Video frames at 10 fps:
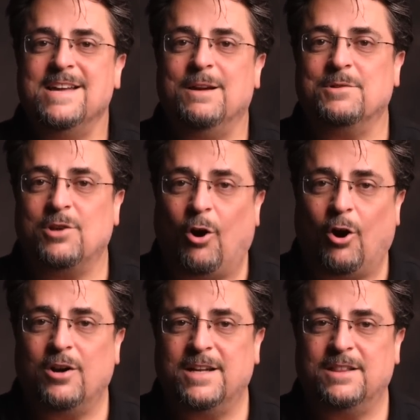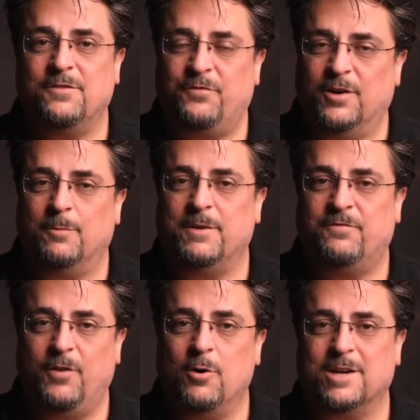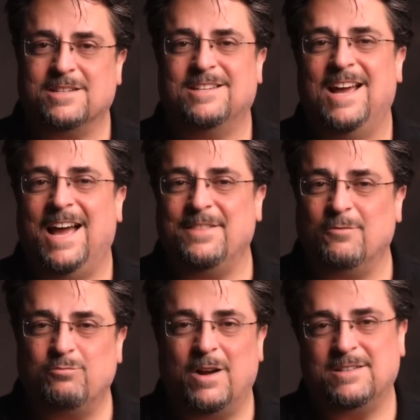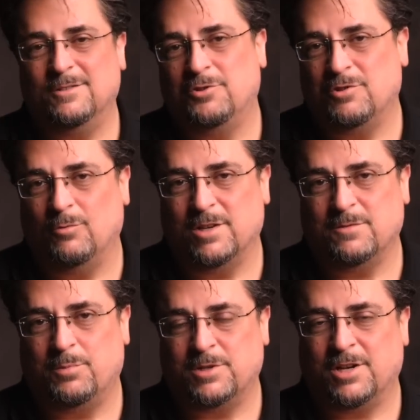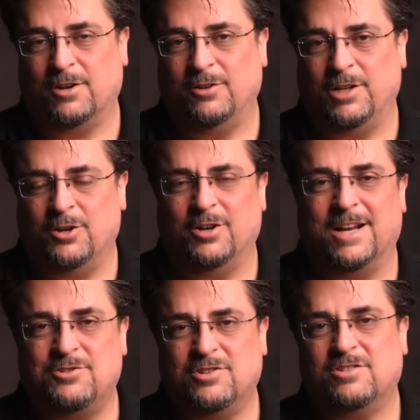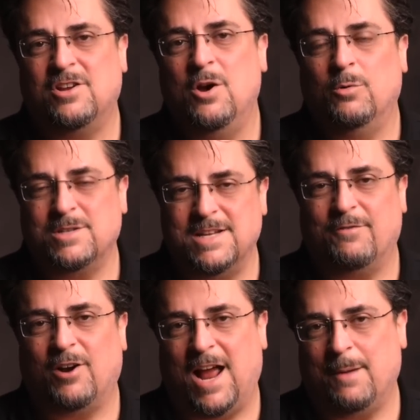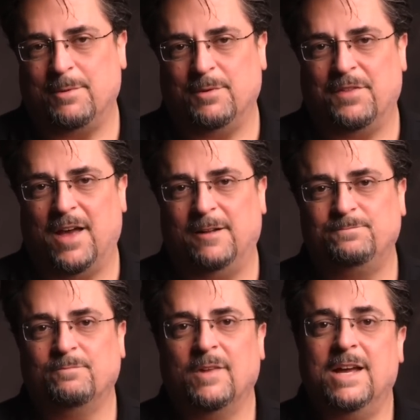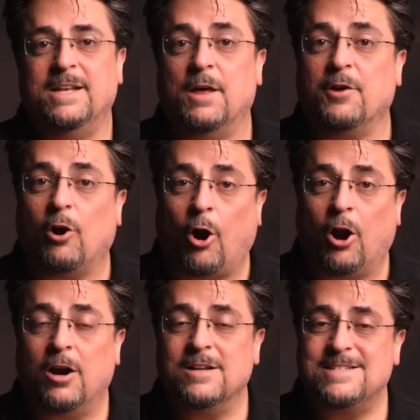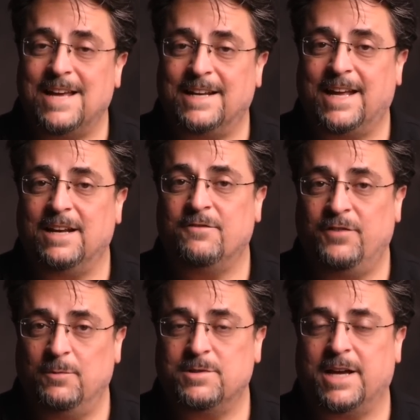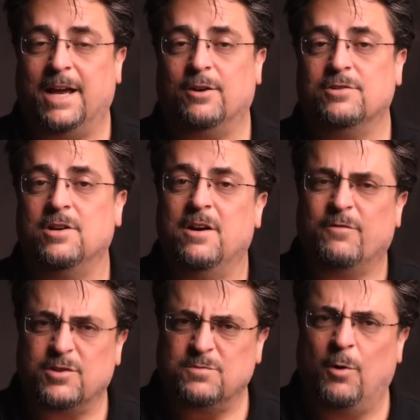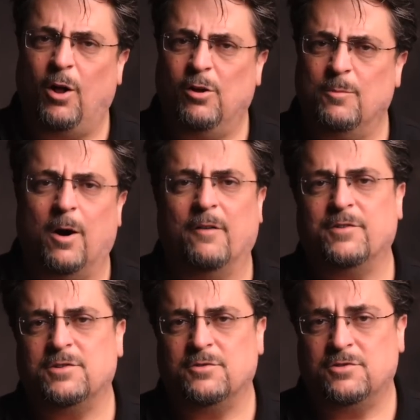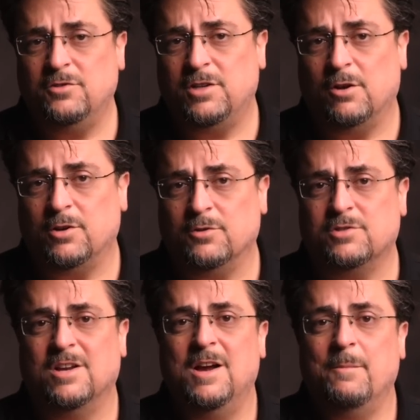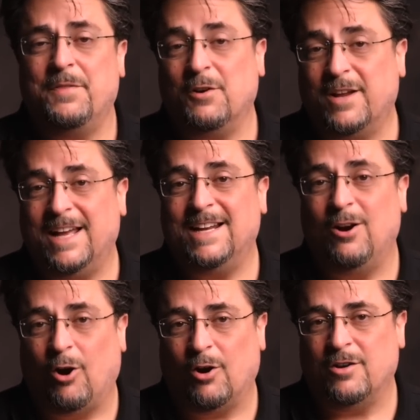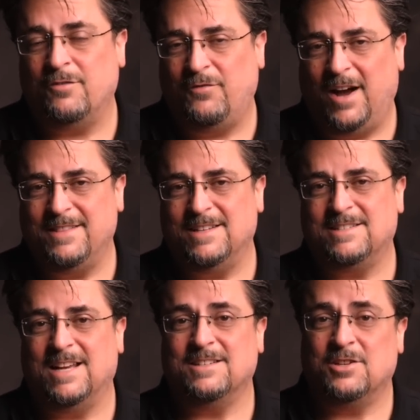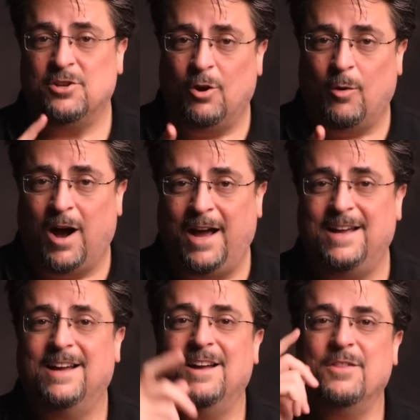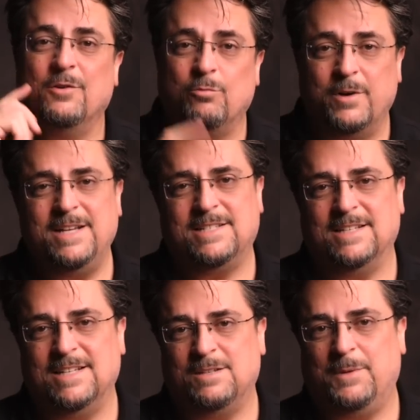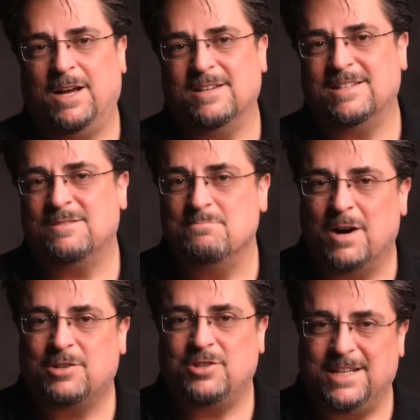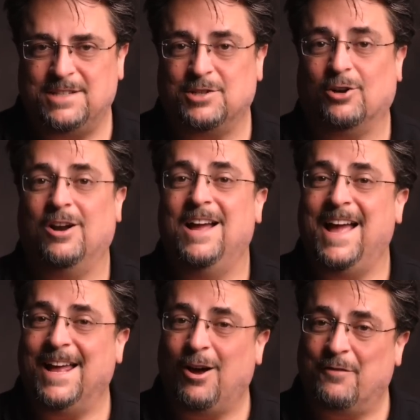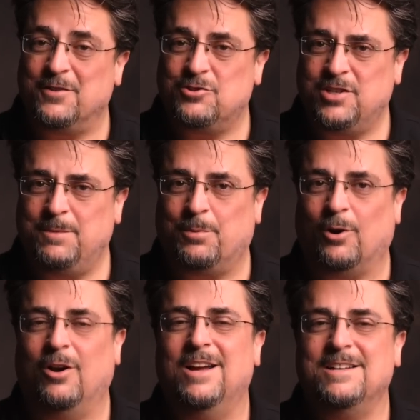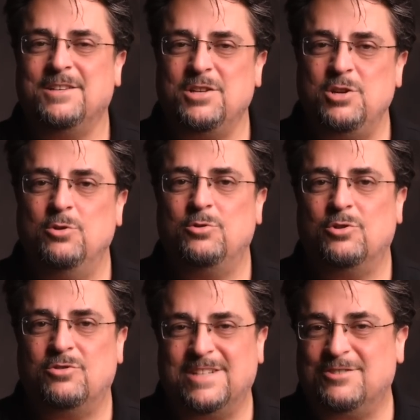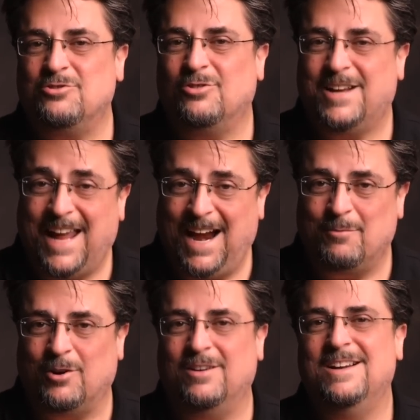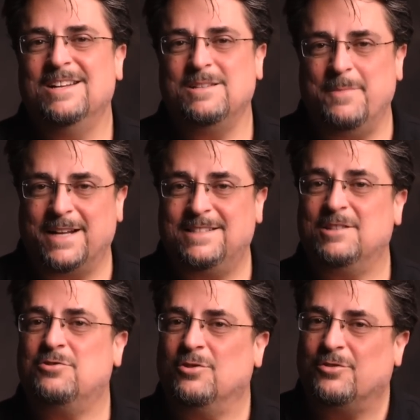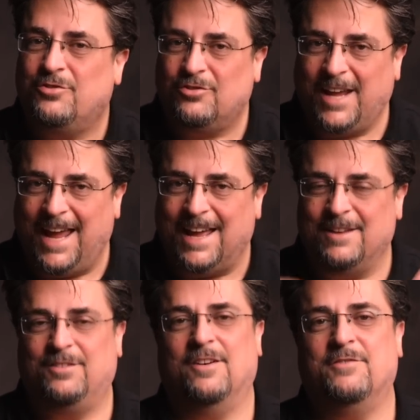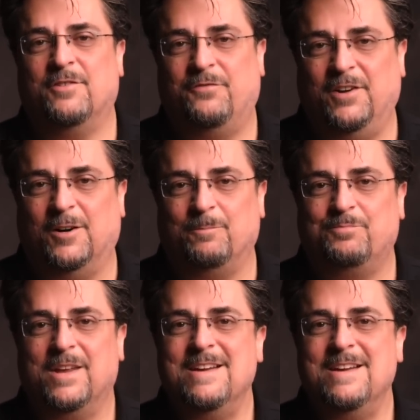It was hard to get the film in focus, and the resolution wasn't particularly good. I just was never happy with that. Now, there are dedicated film scanners for small home office or studio use, but they're getting harder to find these days. And you know why? The reason is because it's much easier and often cheaper to use your digital camera to make digital scans of your film.